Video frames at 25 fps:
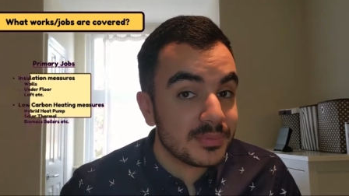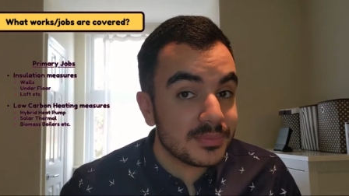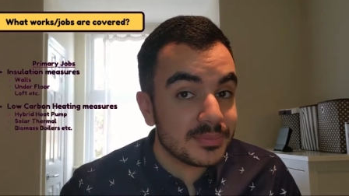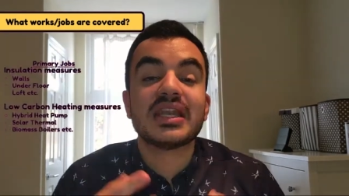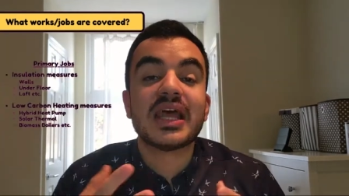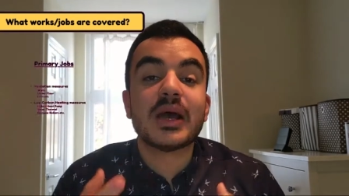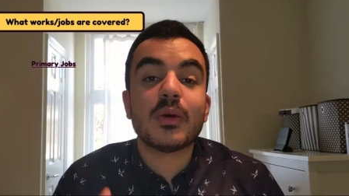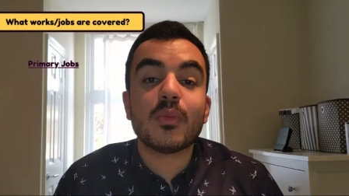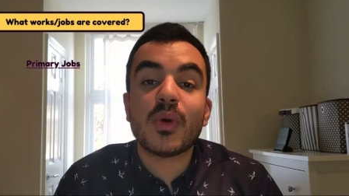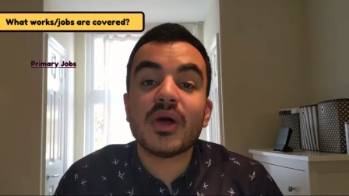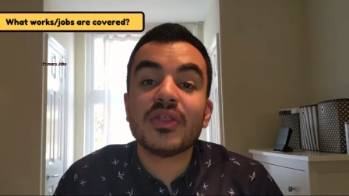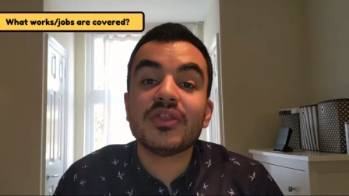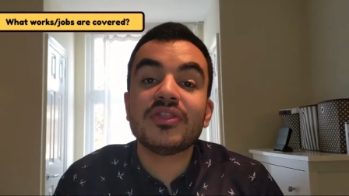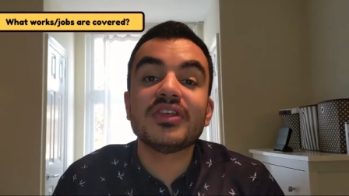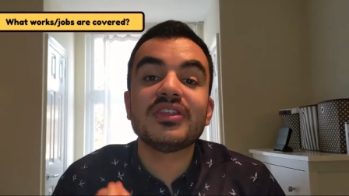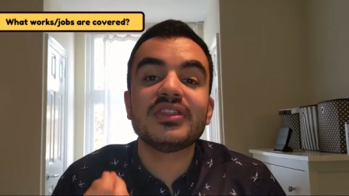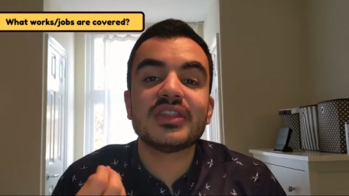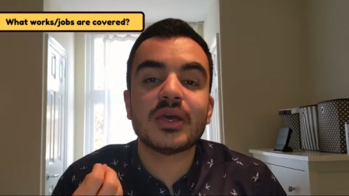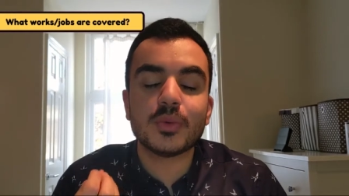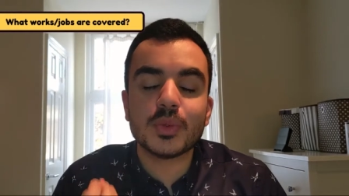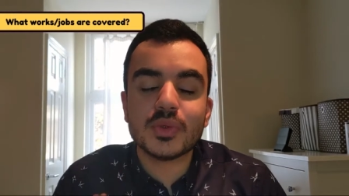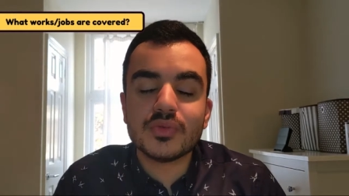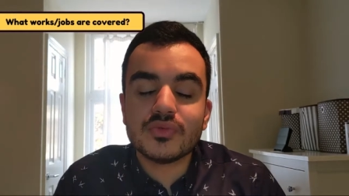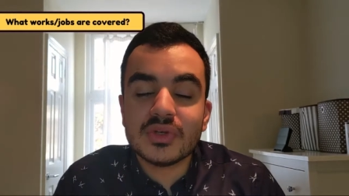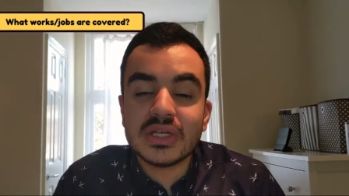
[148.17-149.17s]
Now one thing
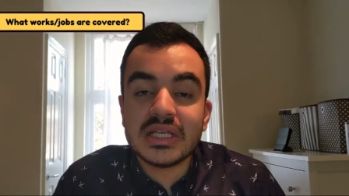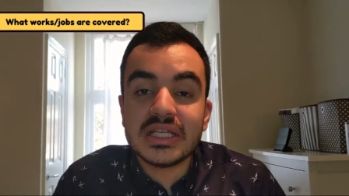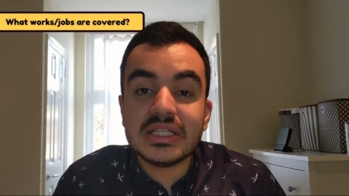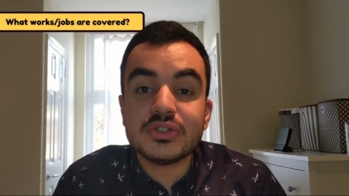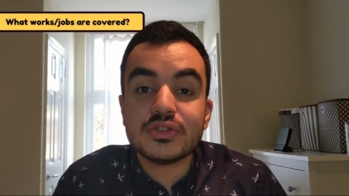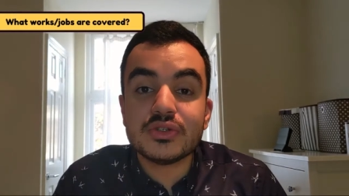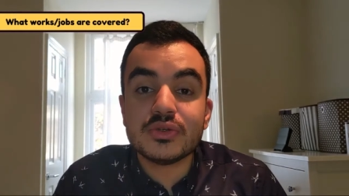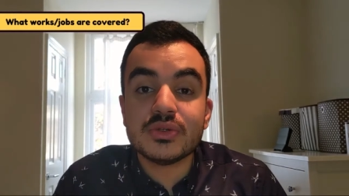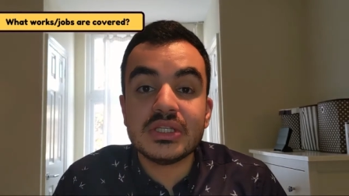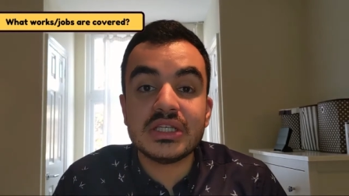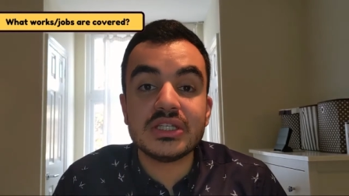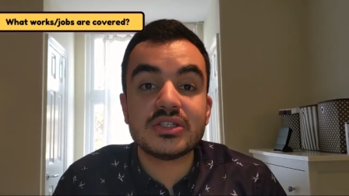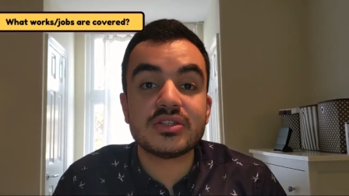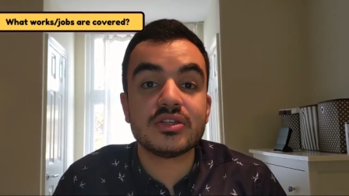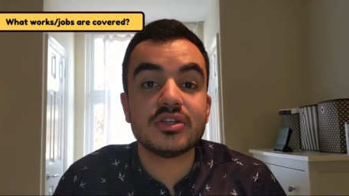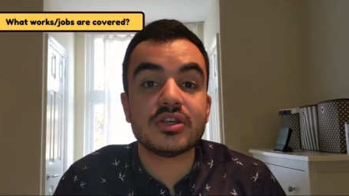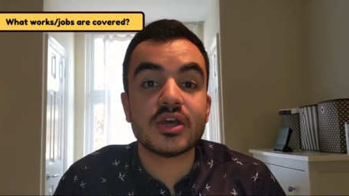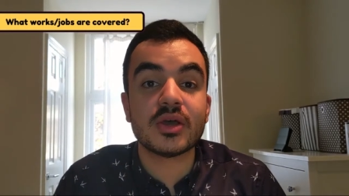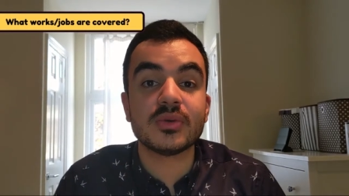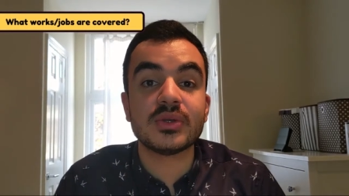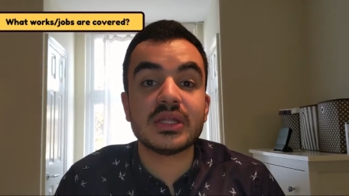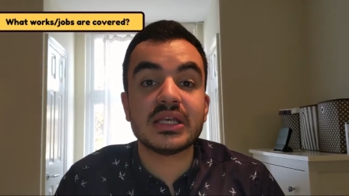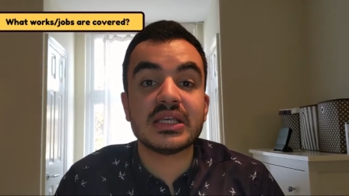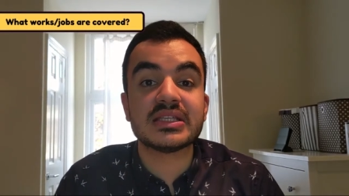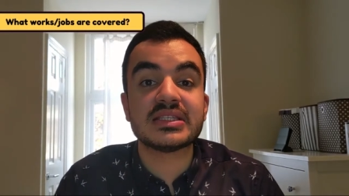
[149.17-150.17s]
that we really do need to
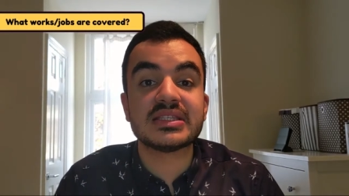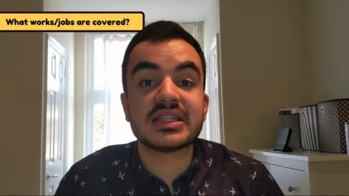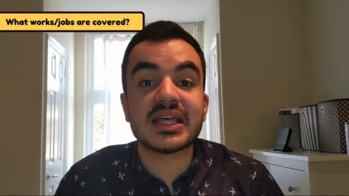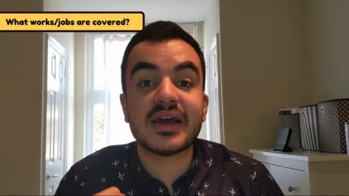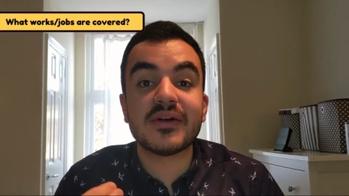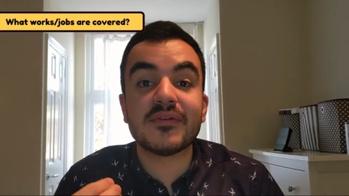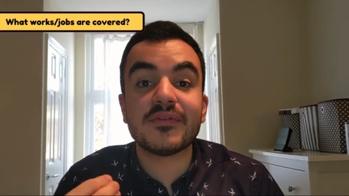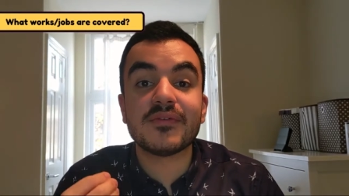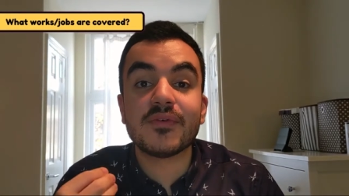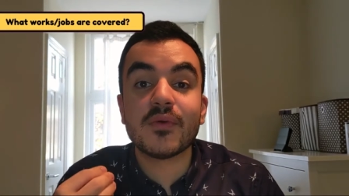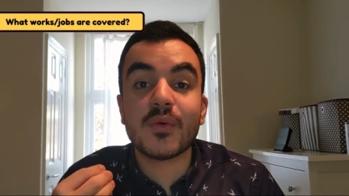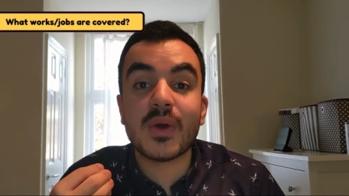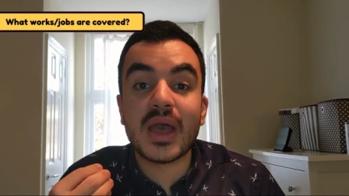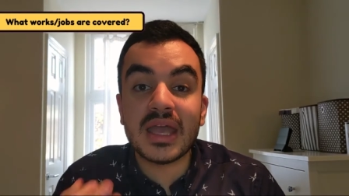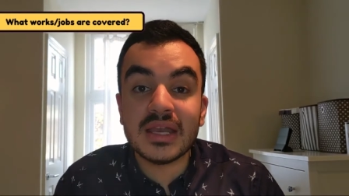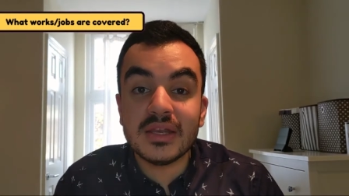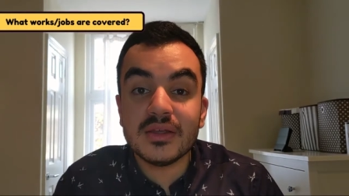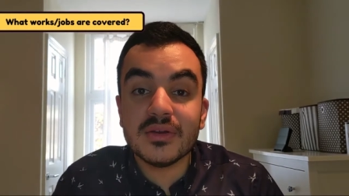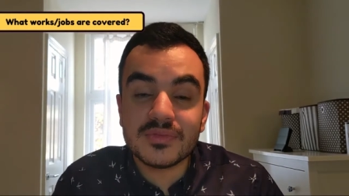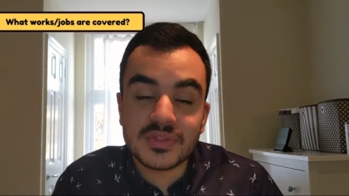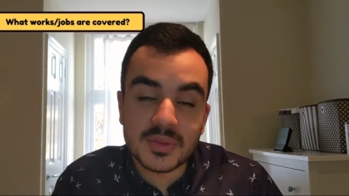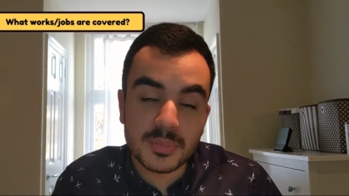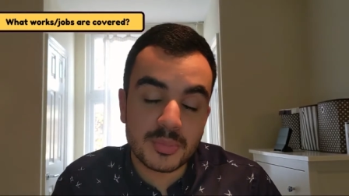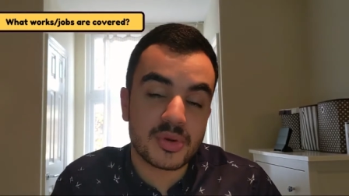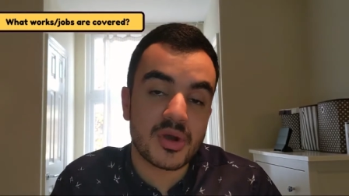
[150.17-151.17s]
note is that for any
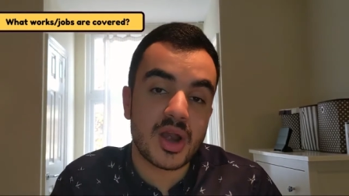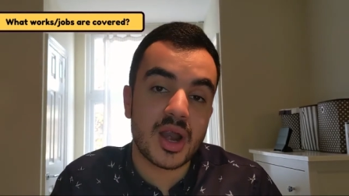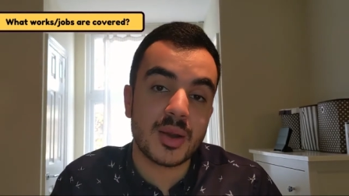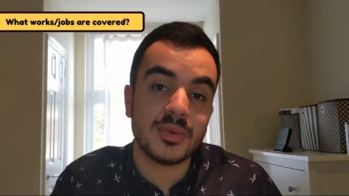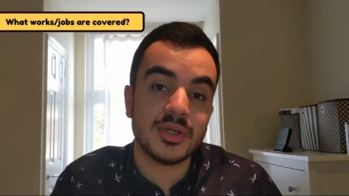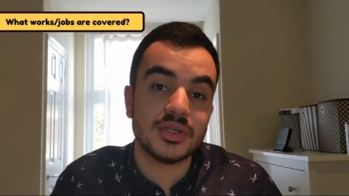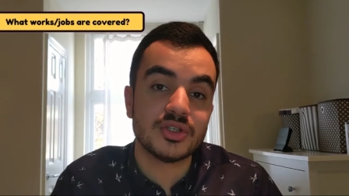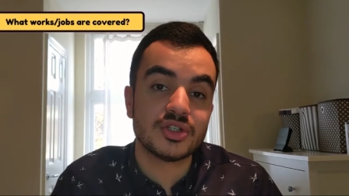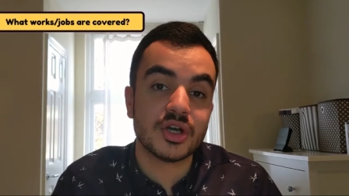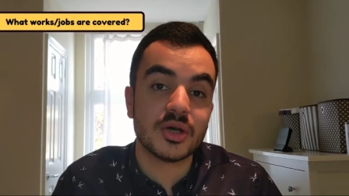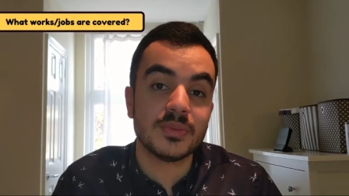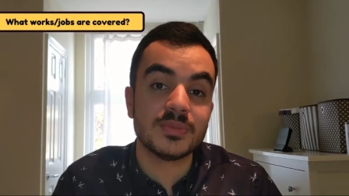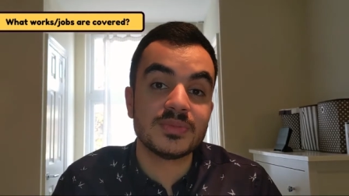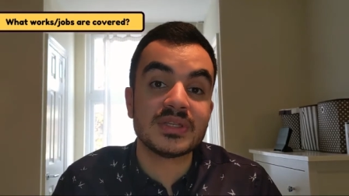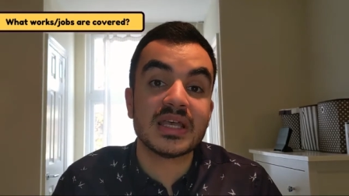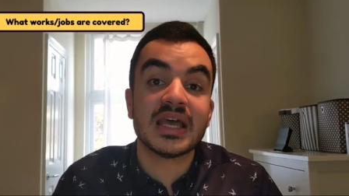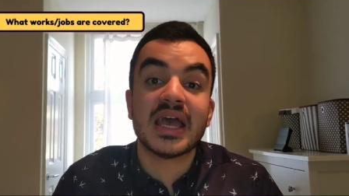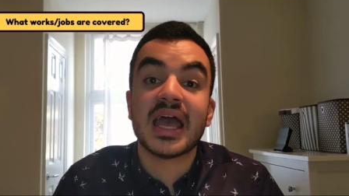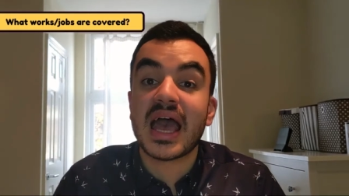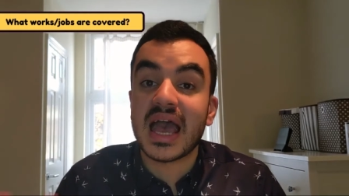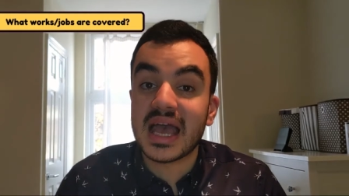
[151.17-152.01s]
of the primary jobs,